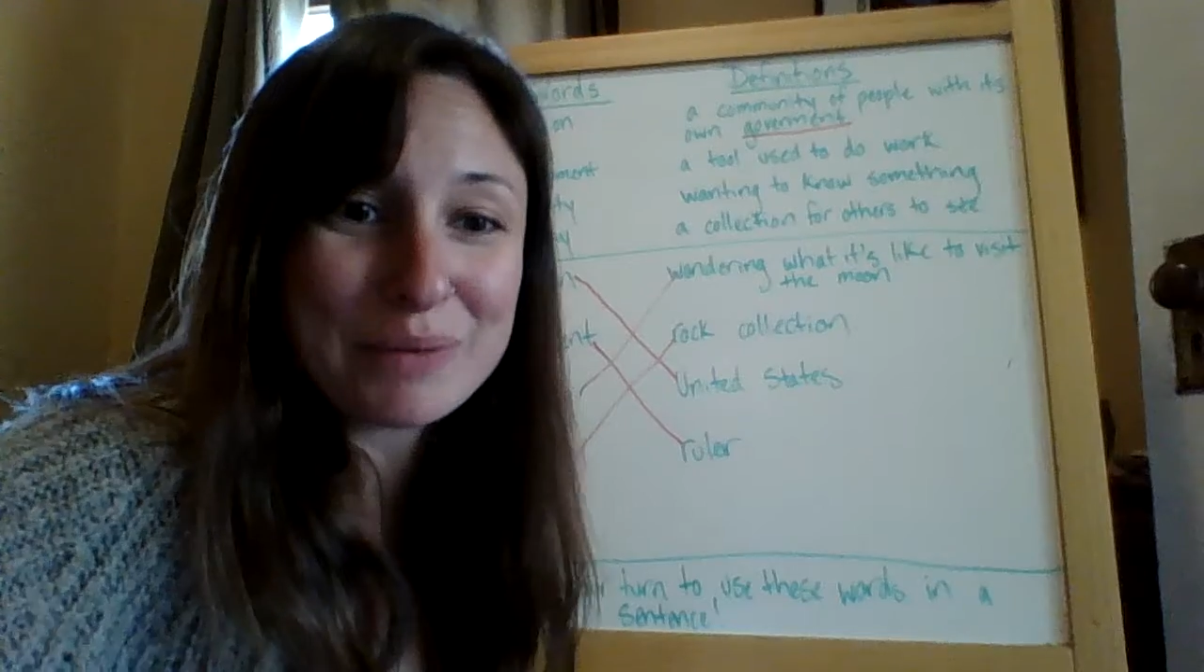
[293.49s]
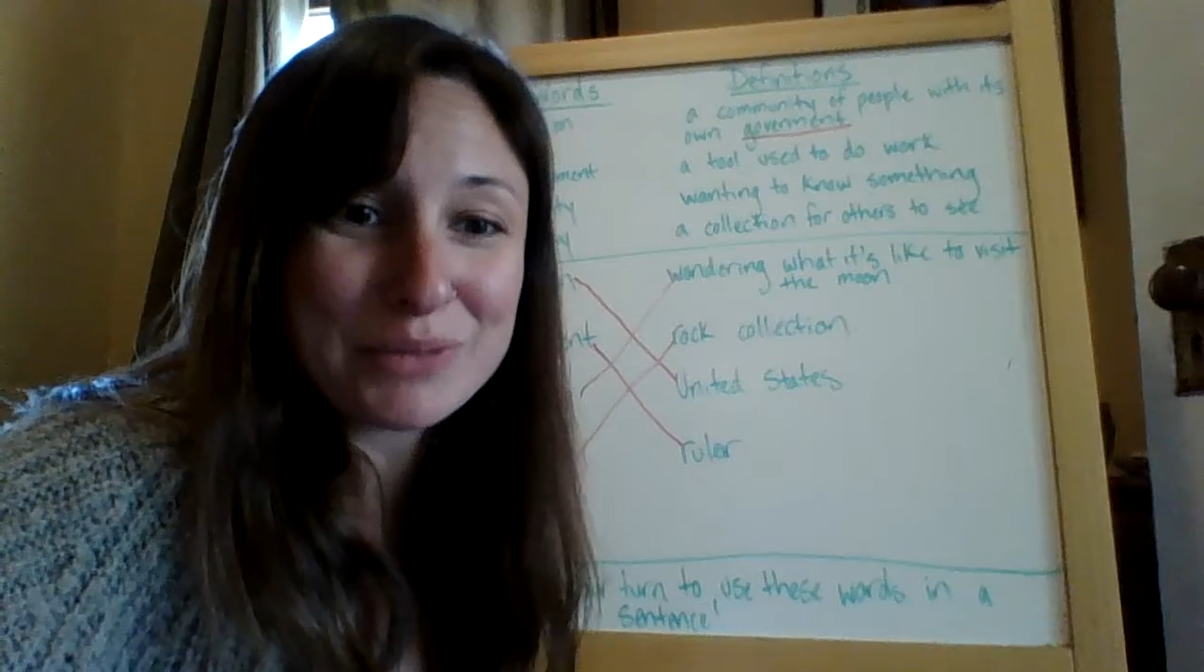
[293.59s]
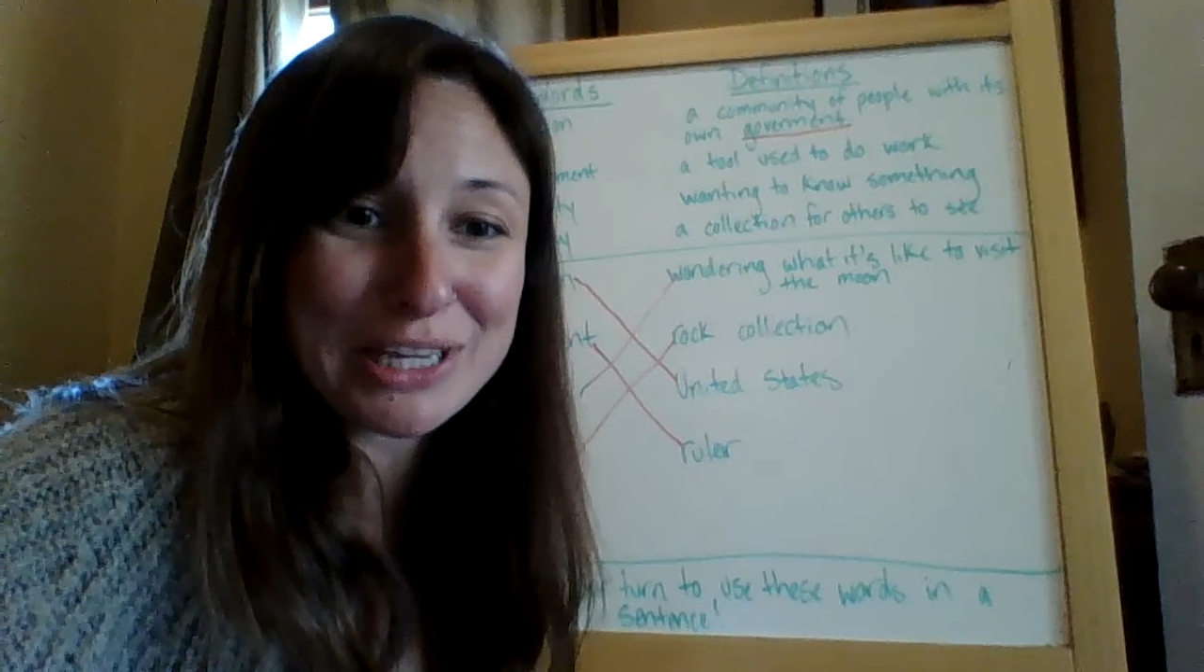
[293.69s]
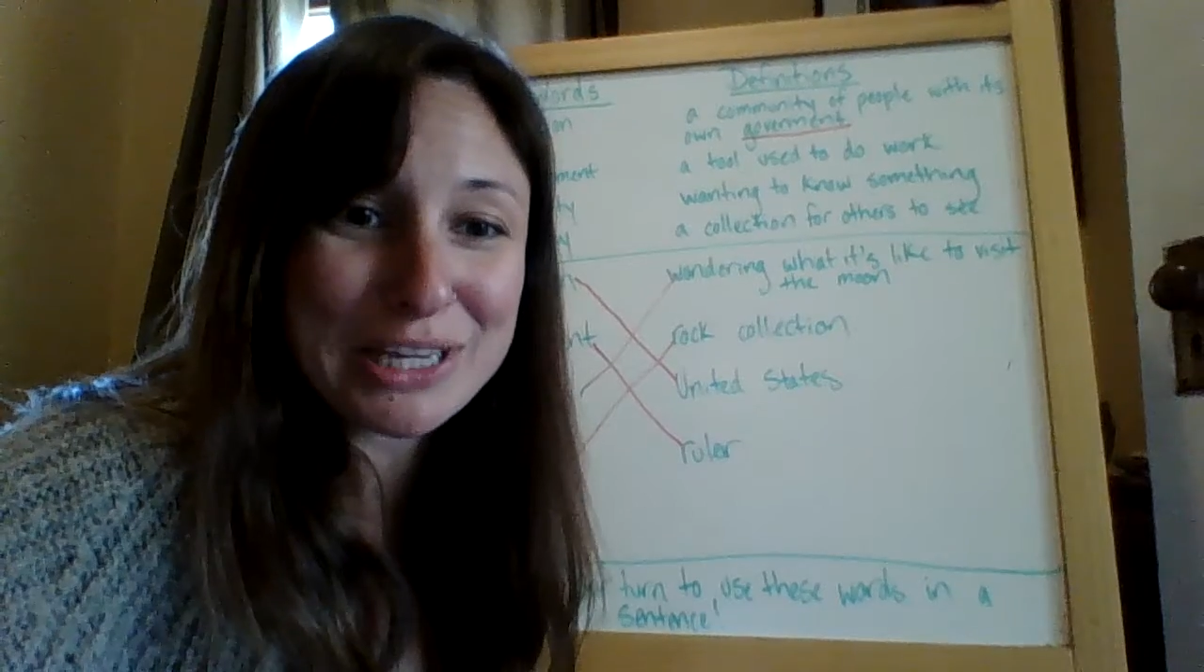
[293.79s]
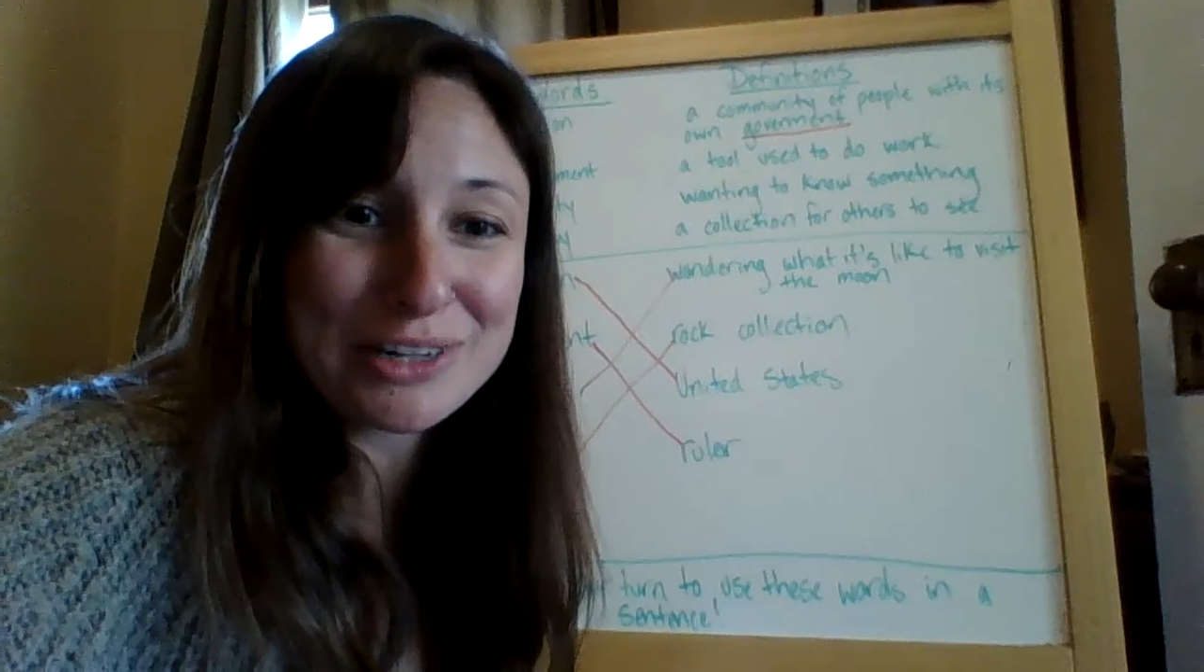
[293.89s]

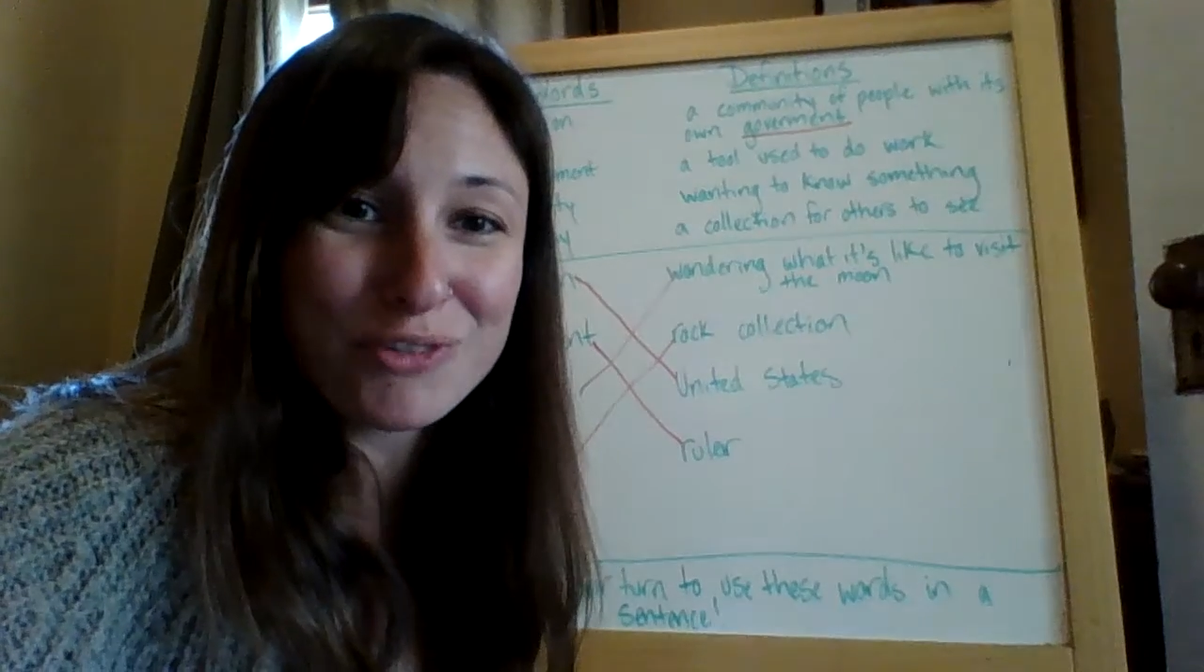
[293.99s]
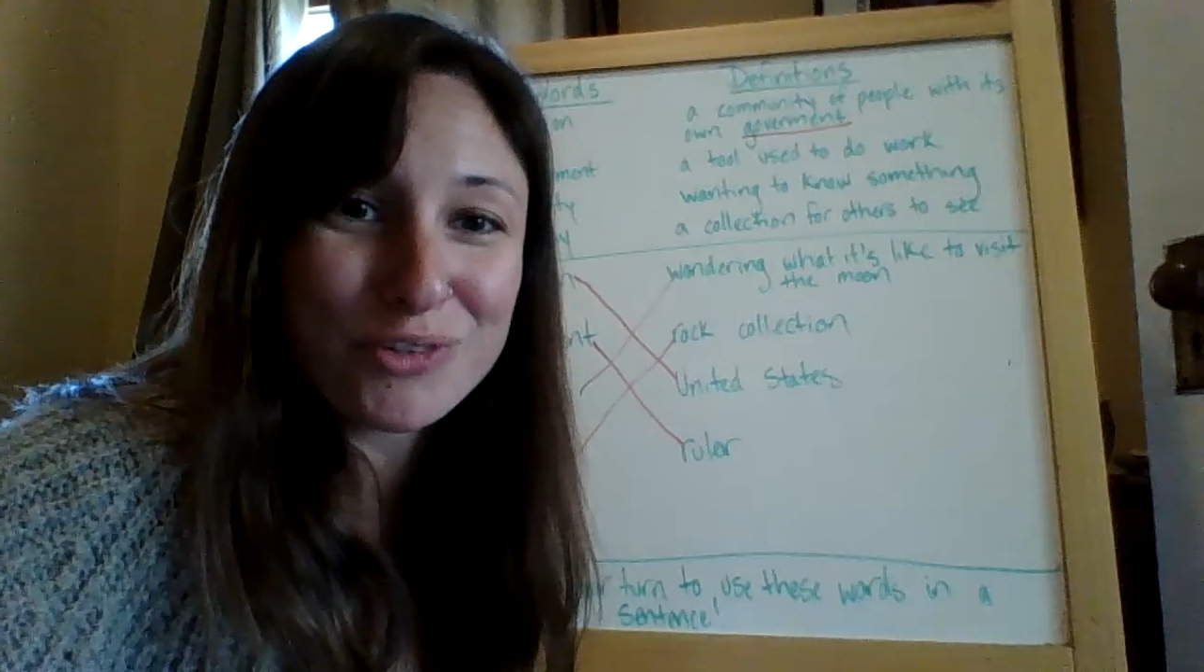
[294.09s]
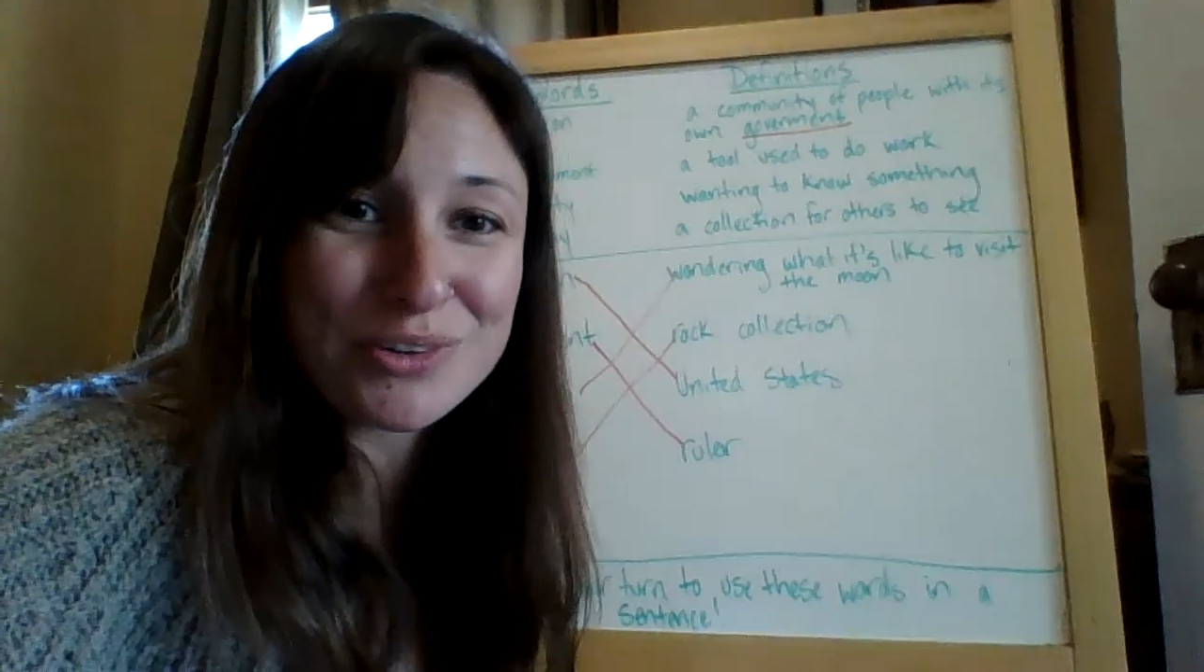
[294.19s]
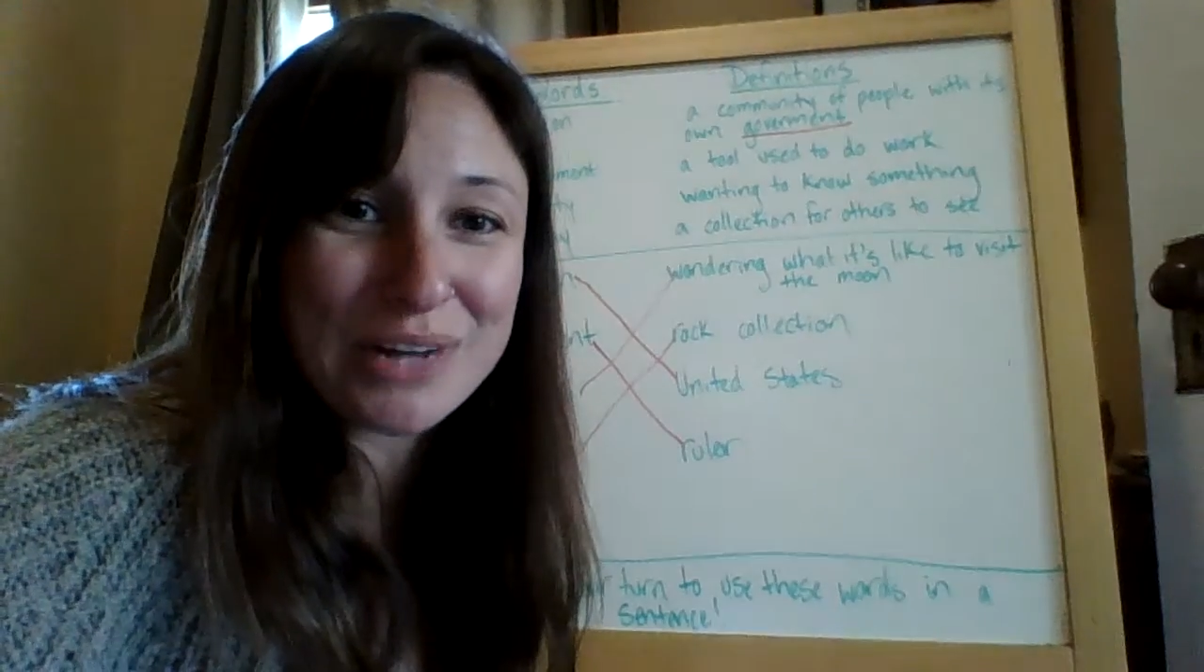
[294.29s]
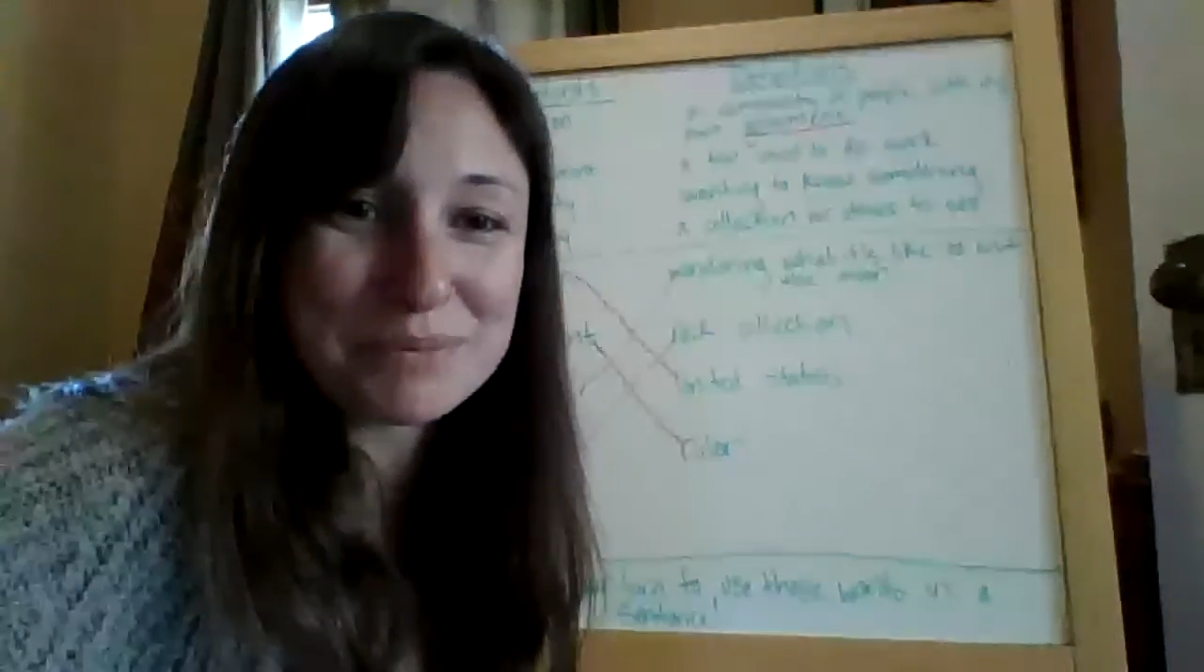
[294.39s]

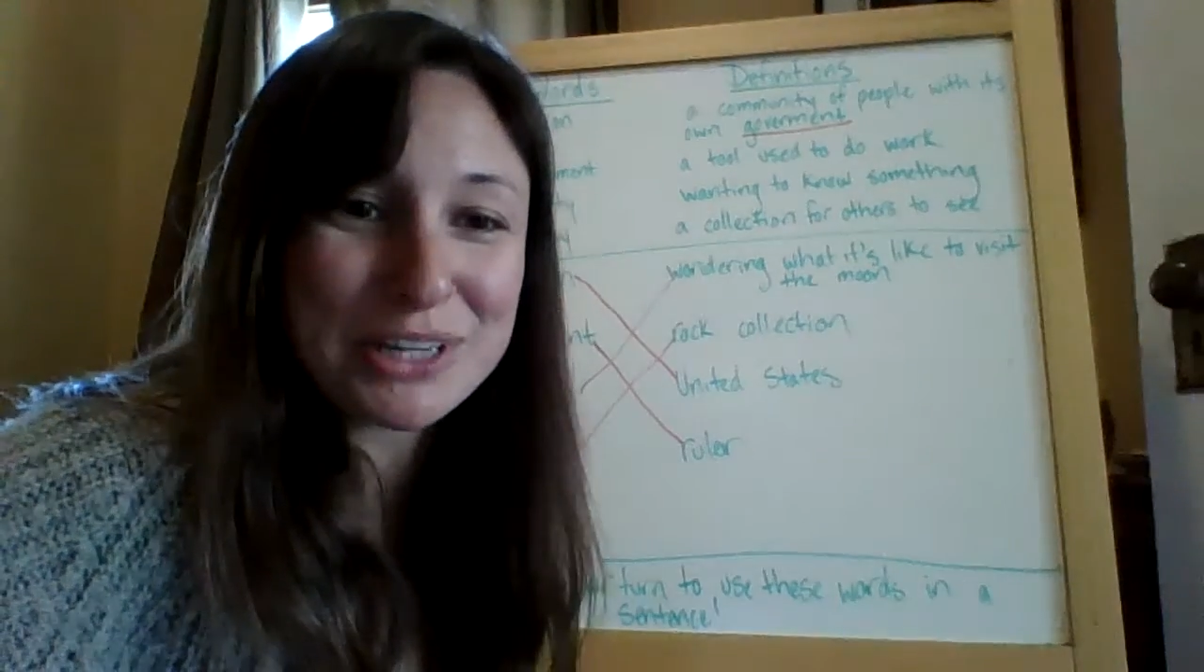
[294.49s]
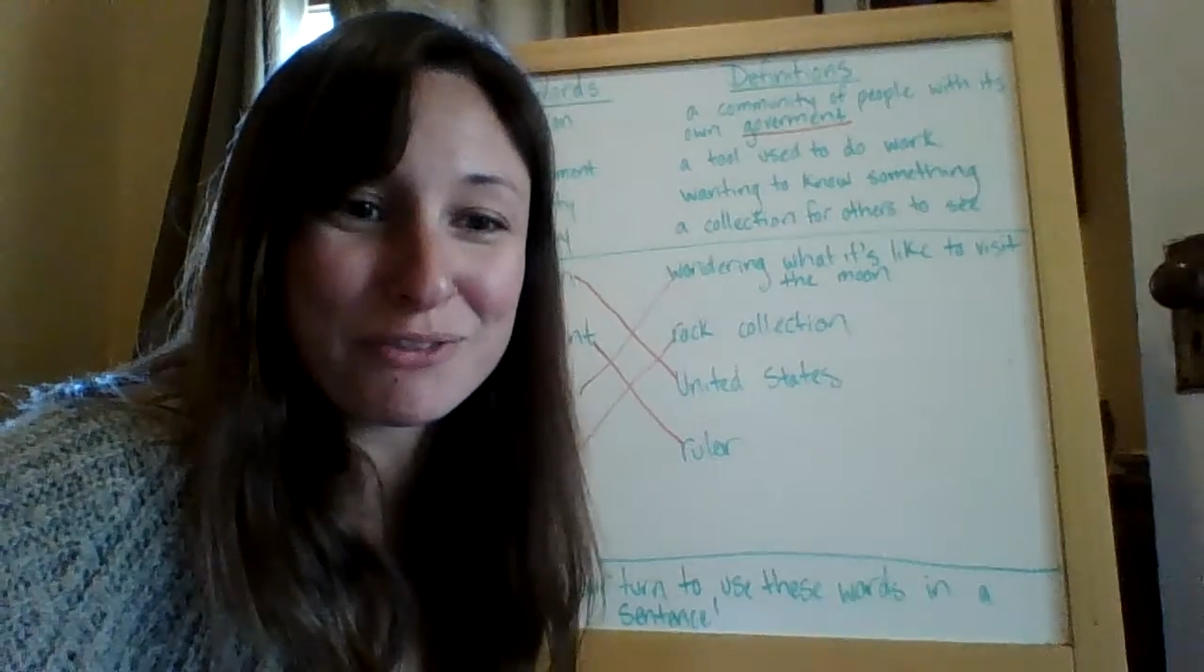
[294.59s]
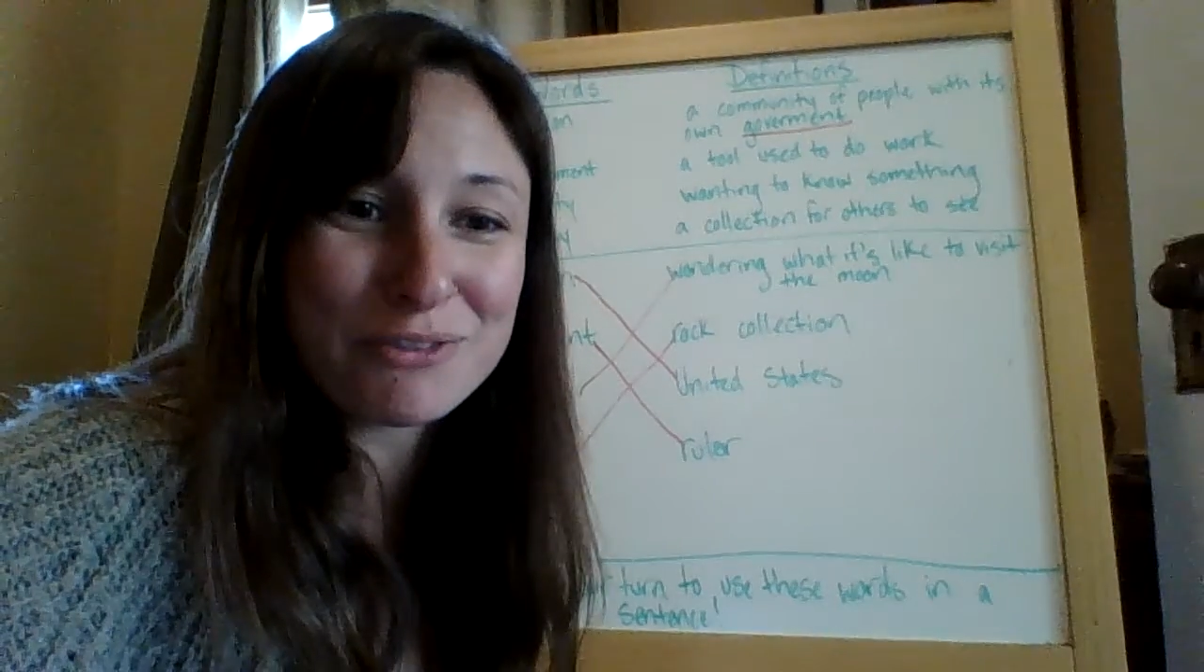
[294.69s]
looking